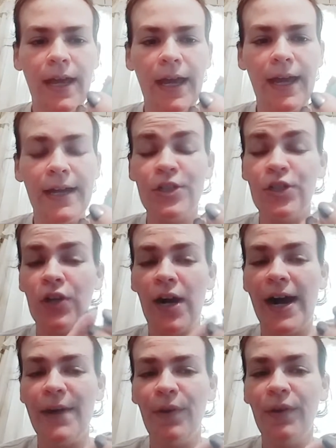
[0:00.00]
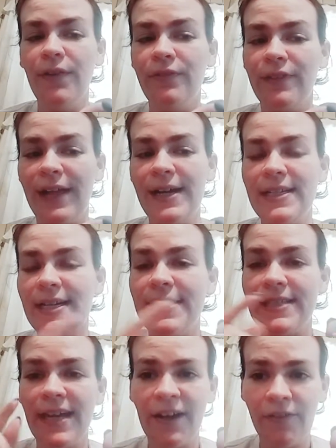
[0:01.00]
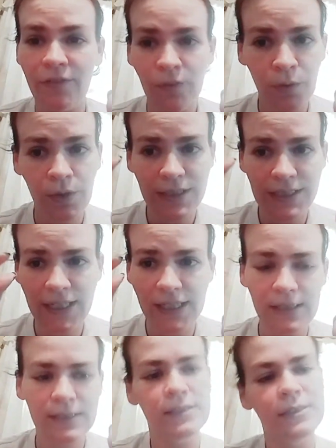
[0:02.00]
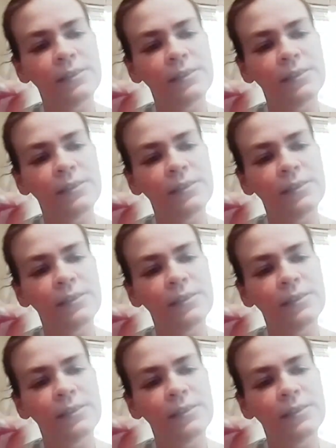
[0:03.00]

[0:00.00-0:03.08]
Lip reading: And her ivory flecked is a fleur-de-lis,